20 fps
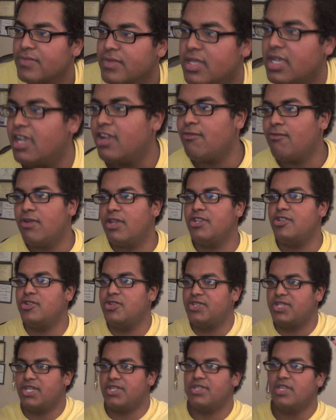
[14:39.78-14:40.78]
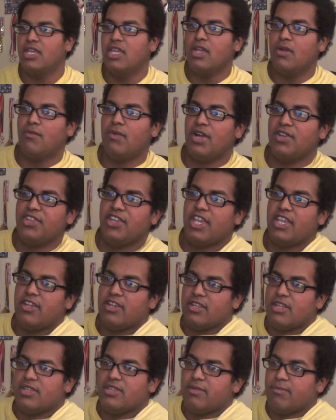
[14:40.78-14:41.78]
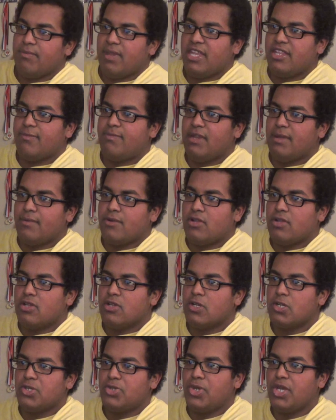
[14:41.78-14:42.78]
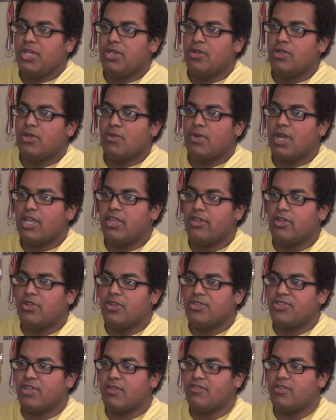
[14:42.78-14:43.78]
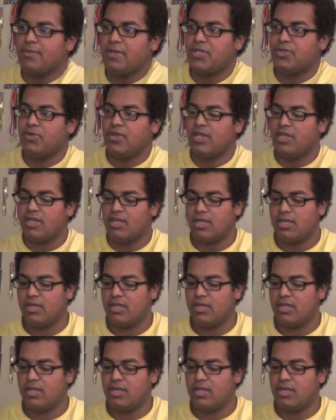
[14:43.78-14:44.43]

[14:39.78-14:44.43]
And Riju says, one day you're going to meet people who will treat you the way you deserve to be treated.